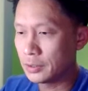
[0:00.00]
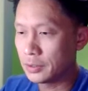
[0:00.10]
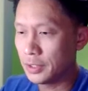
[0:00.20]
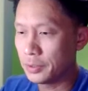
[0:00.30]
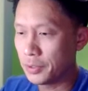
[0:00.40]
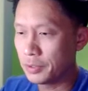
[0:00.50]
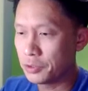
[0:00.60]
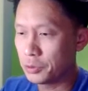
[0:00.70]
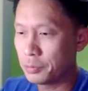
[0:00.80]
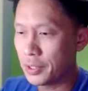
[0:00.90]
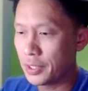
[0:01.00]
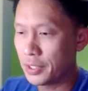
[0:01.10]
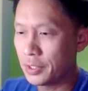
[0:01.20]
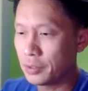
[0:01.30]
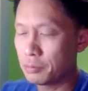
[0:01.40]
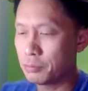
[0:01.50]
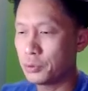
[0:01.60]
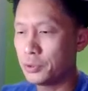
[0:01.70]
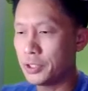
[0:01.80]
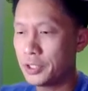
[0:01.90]
And we have to do it by
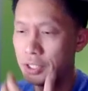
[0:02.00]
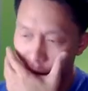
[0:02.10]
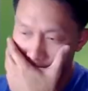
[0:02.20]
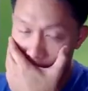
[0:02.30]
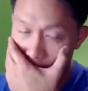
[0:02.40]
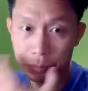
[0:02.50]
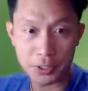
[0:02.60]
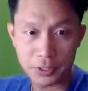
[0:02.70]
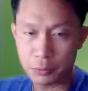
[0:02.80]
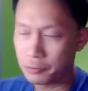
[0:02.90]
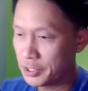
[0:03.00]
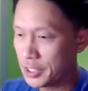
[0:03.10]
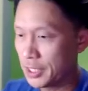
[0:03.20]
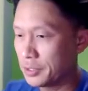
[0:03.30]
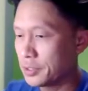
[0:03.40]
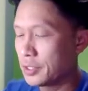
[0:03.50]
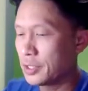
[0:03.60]
pulling the channel object that we retained,